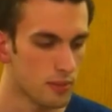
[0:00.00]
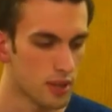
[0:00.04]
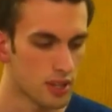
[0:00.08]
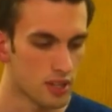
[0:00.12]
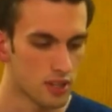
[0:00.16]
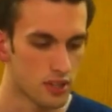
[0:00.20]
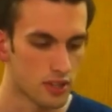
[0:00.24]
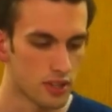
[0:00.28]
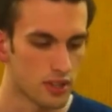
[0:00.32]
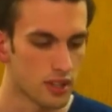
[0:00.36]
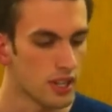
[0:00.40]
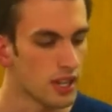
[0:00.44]

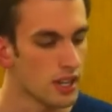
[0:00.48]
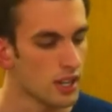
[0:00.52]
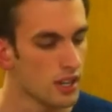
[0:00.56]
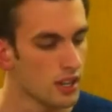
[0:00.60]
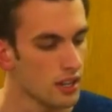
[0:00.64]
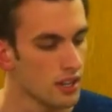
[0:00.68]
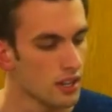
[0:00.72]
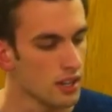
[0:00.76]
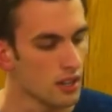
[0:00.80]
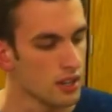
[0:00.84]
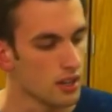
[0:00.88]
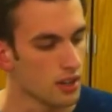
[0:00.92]
measured
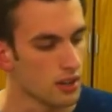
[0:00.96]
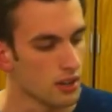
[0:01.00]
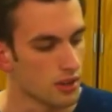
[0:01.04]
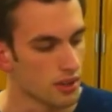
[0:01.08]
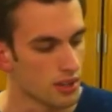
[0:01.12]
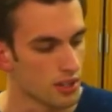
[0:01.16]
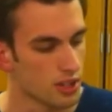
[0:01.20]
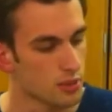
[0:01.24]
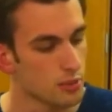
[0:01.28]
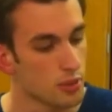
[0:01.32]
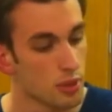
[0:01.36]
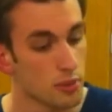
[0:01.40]

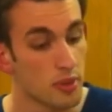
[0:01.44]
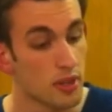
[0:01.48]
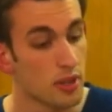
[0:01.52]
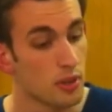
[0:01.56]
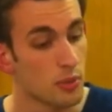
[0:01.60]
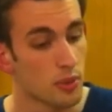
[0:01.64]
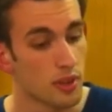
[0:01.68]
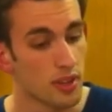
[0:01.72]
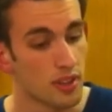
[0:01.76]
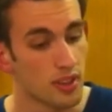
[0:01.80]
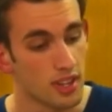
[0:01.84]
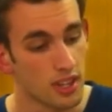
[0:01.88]
or
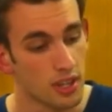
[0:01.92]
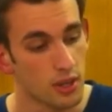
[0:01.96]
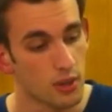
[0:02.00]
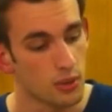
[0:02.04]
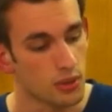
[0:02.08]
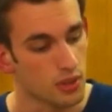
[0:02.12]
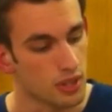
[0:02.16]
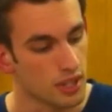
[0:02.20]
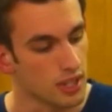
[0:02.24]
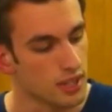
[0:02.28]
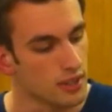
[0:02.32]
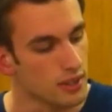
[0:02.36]
experimented with
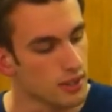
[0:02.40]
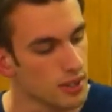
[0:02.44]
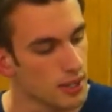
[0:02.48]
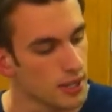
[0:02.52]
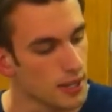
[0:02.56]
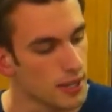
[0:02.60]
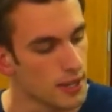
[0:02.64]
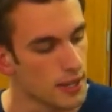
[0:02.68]
equally.